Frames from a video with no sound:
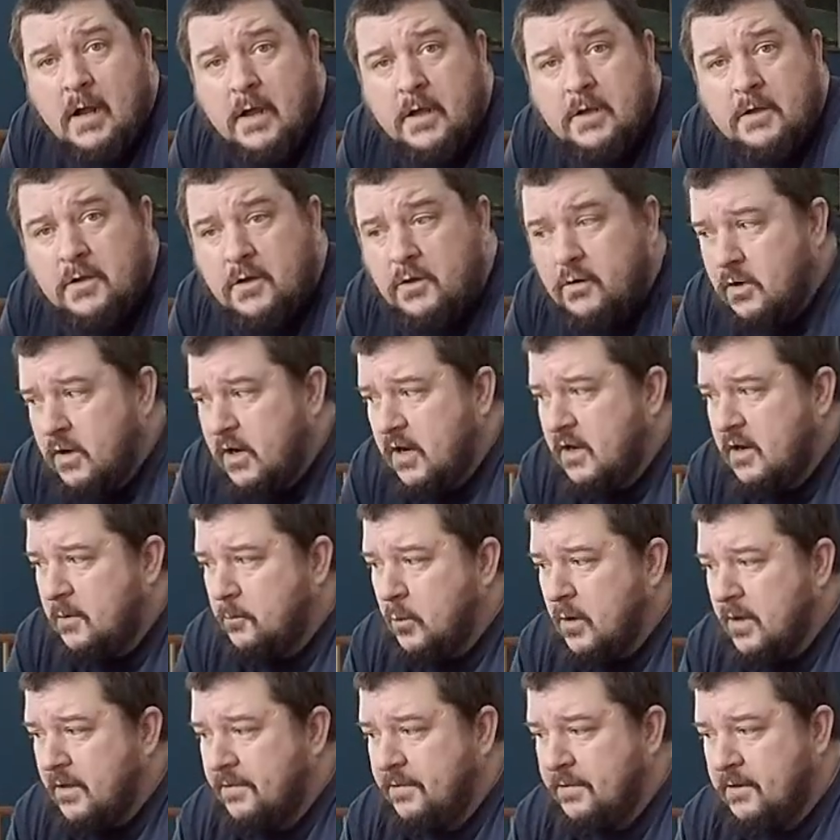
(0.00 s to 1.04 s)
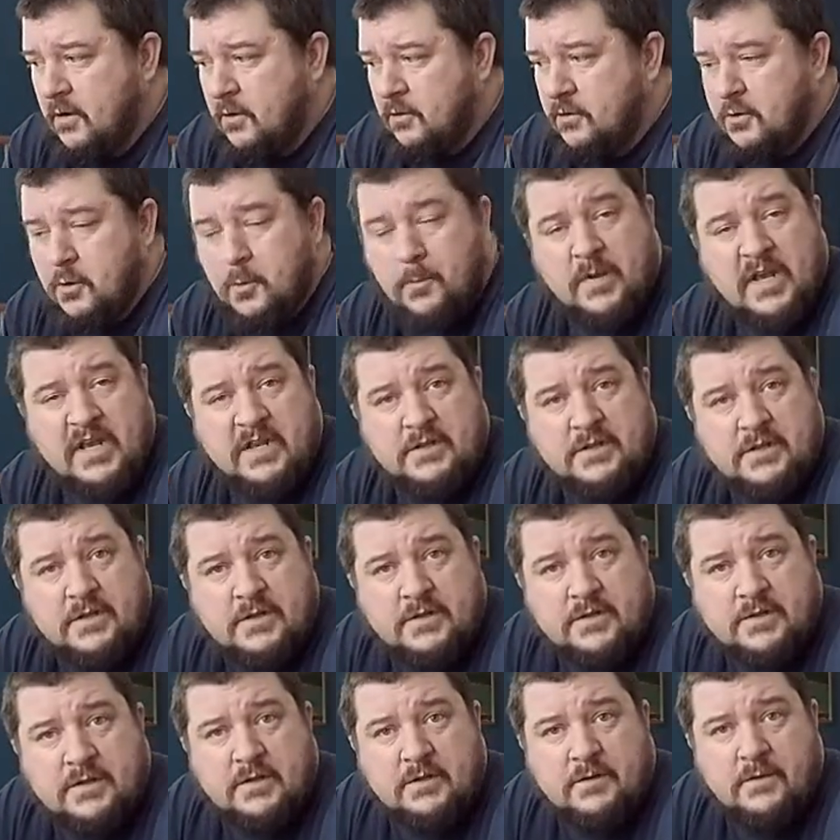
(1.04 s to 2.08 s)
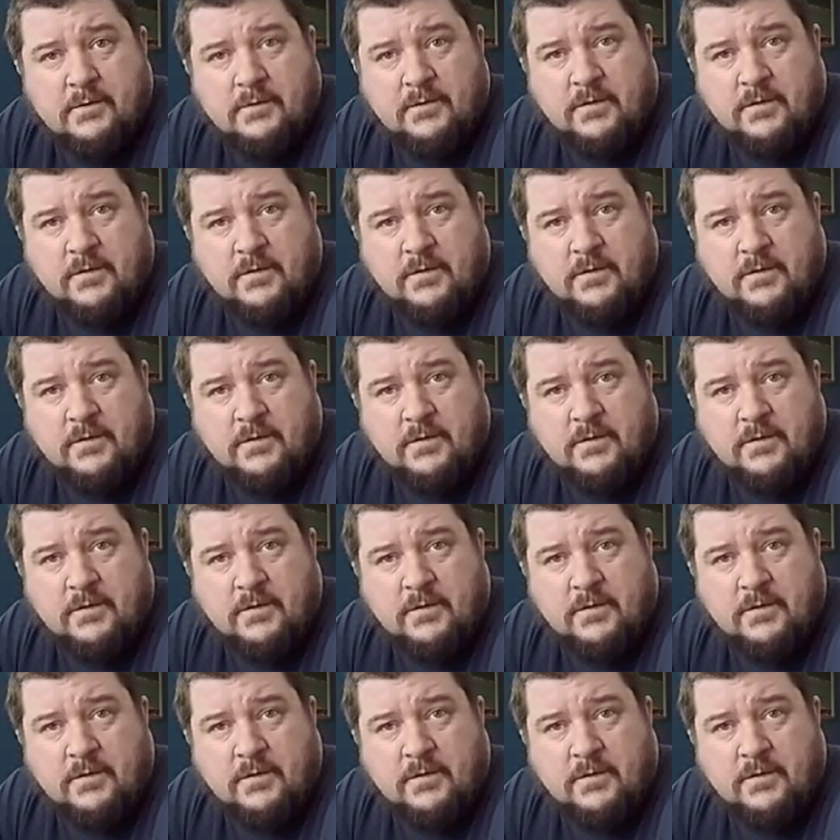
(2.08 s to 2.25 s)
you don't end up with, you know, your pieces